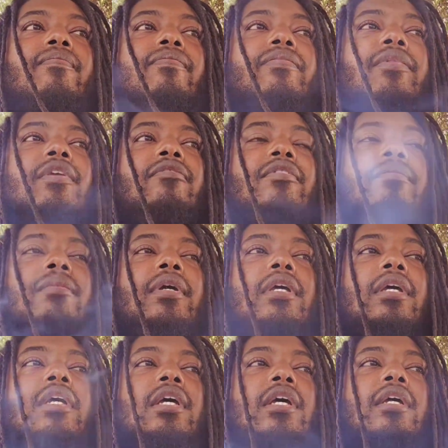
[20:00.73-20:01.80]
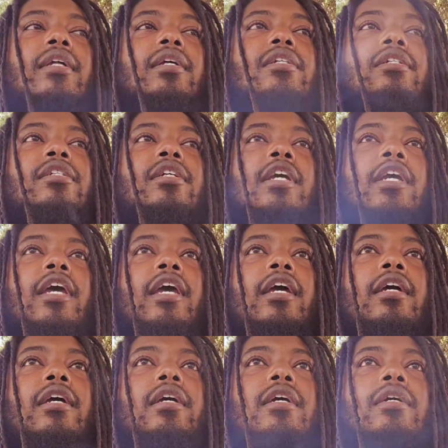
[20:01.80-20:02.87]
you feel me? She can't
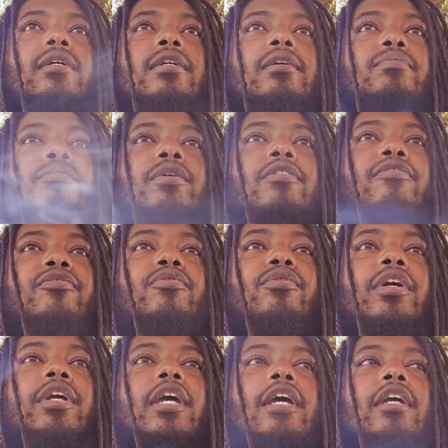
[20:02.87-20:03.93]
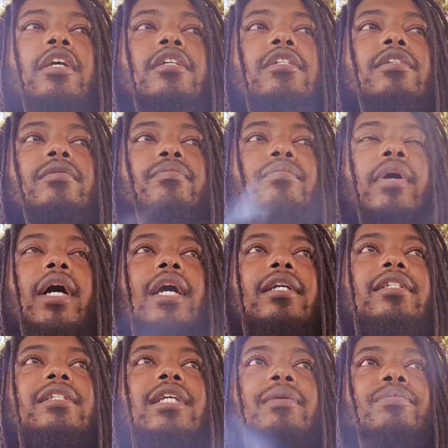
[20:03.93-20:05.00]
commit a fornication by
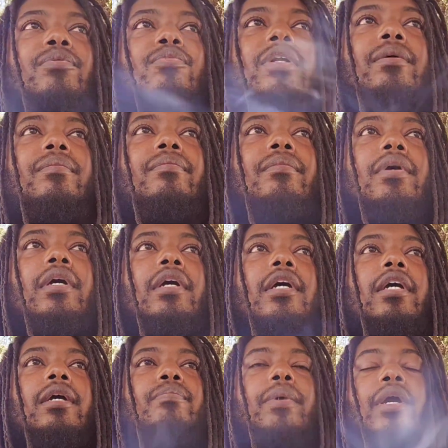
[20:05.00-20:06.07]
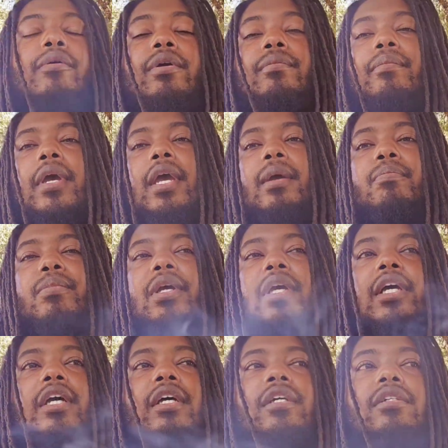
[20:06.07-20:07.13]
sleeping with a married man
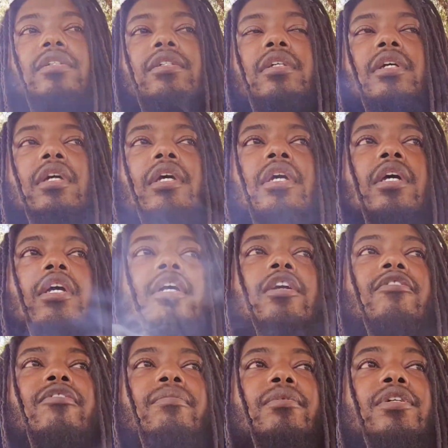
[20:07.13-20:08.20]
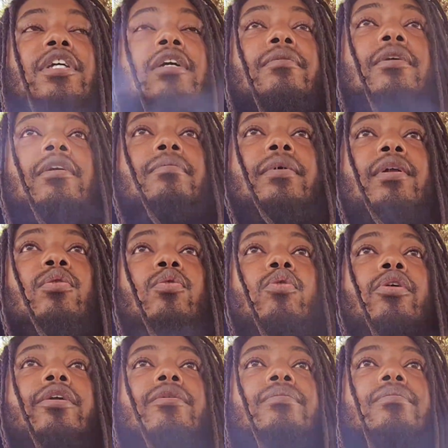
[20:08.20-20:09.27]
because, you feel me? She can commit
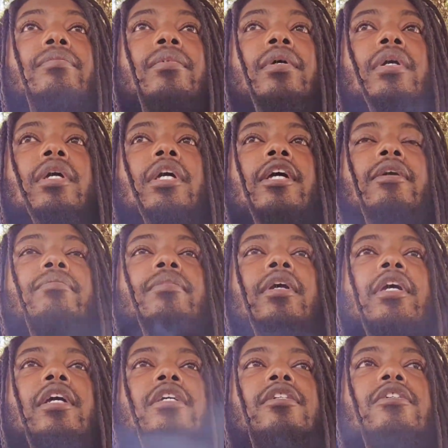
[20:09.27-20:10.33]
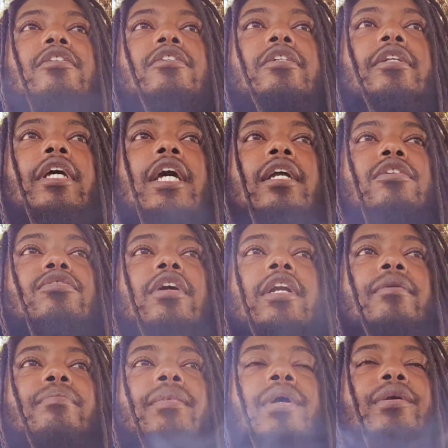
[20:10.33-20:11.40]
whoredom Because if she's not trying to
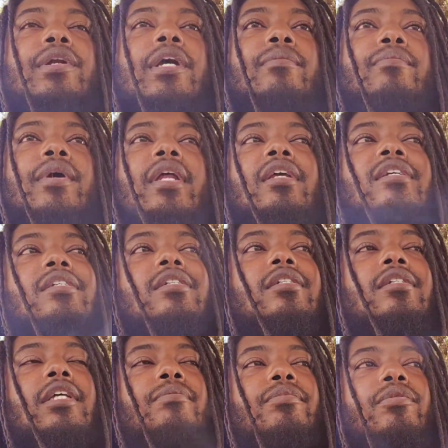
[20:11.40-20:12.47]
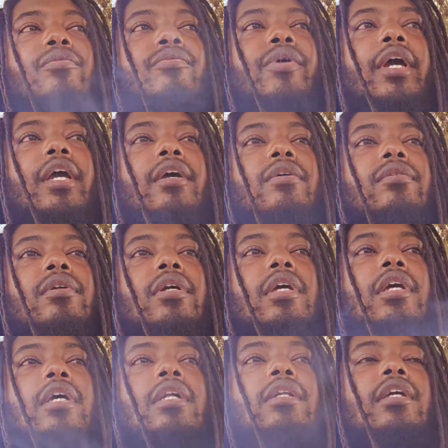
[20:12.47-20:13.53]
marry that man, she's just sleeping around,
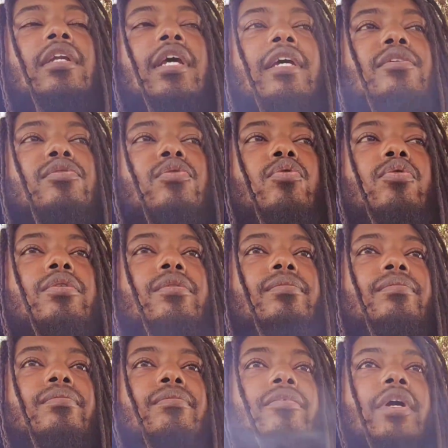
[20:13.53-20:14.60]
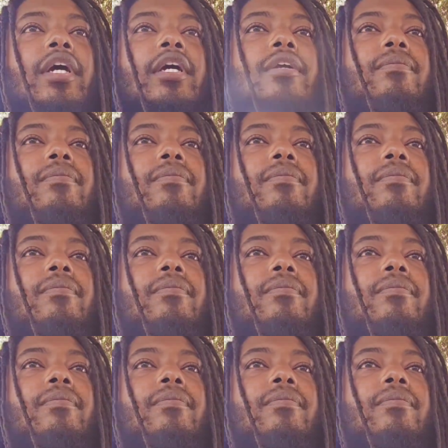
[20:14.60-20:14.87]
and that's horrible, right?